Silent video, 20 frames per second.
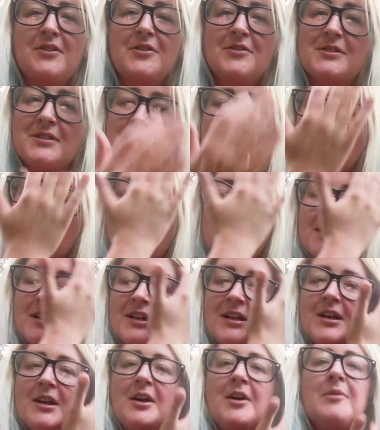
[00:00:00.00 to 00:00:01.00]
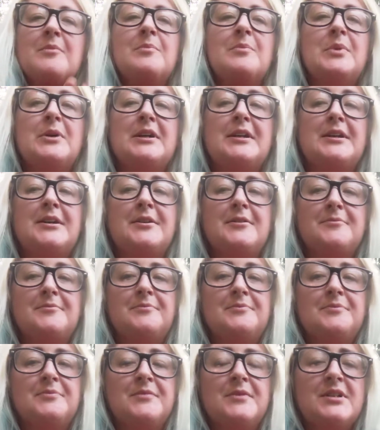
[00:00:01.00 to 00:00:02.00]
gross. But
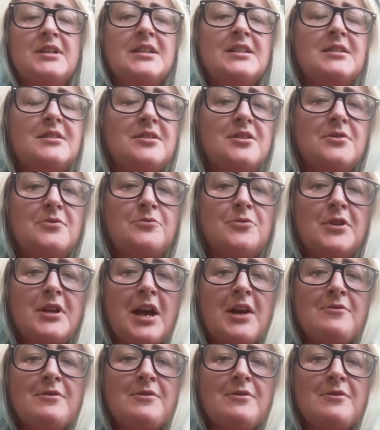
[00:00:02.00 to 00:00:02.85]
yeah, when